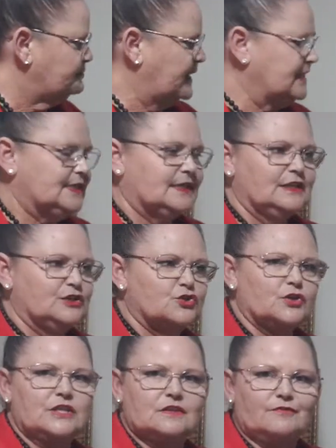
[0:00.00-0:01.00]
basically
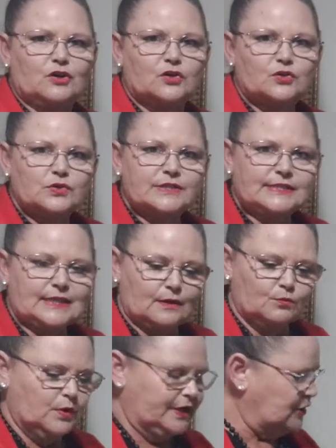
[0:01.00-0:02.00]
treat the vinyl the
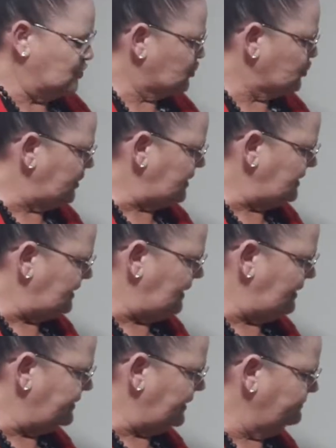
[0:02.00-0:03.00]
same way you treat the
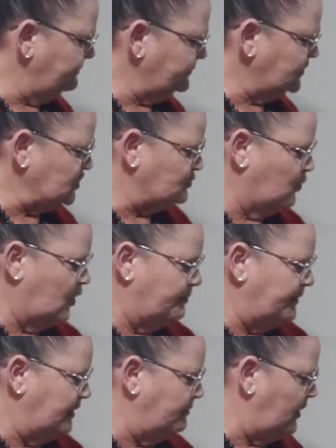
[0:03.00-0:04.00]
leather. Just
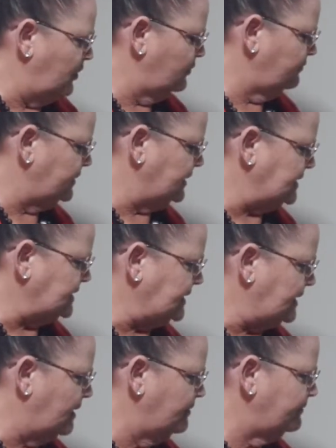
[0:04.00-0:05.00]
wiping it over is
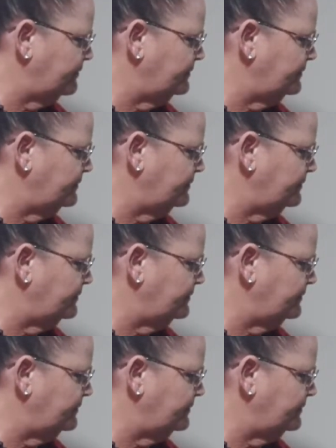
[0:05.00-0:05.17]
enough.